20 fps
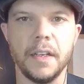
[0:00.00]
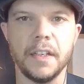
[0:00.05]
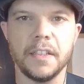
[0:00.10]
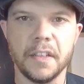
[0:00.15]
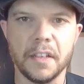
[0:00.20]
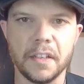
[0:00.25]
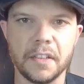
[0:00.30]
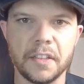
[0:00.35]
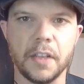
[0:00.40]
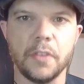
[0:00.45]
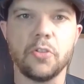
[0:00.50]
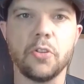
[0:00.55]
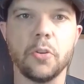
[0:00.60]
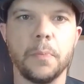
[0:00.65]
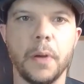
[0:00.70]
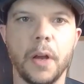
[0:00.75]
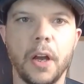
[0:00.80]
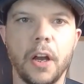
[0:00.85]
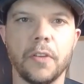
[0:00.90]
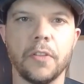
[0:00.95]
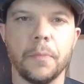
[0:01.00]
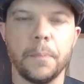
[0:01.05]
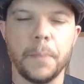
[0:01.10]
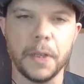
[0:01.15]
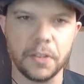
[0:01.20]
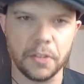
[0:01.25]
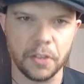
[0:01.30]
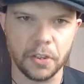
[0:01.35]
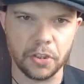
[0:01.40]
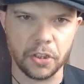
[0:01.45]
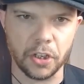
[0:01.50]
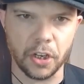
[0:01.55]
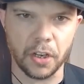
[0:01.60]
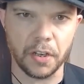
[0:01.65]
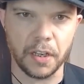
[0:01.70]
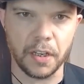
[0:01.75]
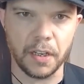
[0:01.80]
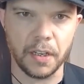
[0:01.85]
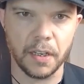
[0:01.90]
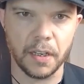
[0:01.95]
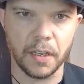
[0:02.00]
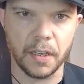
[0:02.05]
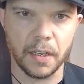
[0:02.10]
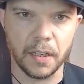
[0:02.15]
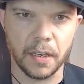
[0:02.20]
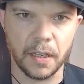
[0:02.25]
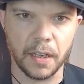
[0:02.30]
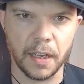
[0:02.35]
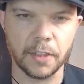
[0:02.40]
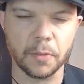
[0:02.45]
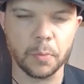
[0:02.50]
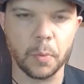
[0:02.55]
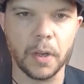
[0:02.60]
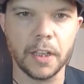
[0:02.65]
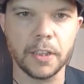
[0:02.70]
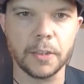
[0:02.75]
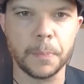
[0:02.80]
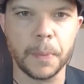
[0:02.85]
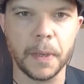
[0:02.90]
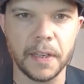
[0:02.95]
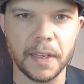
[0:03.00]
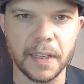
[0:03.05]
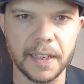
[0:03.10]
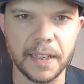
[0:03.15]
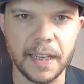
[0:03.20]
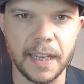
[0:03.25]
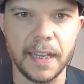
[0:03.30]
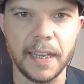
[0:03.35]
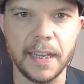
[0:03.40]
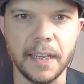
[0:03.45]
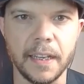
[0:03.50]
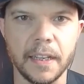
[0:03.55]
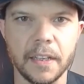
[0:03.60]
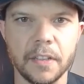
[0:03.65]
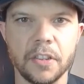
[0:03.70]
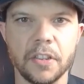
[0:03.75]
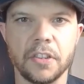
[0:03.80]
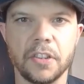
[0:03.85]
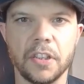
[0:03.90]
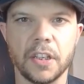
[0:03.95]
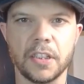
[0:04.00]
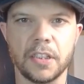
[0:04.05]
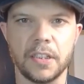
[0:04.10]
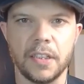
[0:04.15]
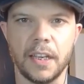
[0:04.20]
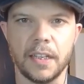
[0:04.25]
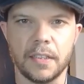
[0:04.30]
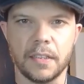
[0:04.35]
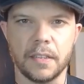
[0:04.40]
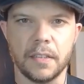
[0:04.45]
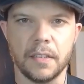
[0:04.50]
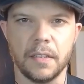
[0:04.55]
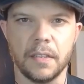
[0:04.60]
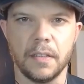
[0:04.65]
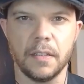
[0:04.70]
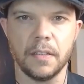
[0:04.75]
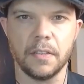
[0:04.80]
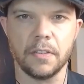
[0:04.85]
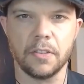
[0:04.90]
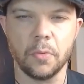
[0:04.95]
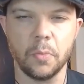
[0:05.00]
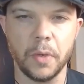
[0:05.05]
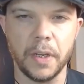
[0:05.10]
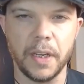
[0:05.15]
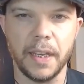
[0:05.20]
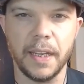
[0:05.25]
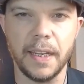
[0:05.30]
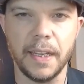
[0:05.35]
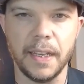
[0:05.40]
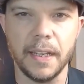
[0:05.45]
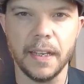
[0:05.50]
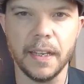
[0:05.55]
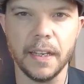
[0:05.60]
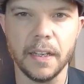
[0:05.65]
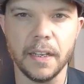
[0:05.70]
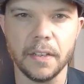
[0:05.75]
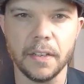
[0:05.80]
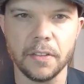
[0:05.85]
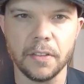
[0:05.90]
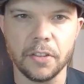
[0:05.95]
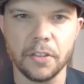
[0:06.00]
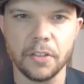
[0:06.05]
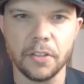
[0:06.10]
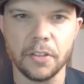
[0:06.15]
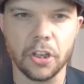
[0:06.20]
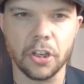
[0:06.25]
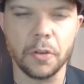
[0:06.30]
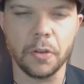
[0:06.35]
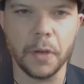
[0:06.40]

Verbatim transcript: is an essential part of the business journey, as well as being the key to success. So we're here to show you how to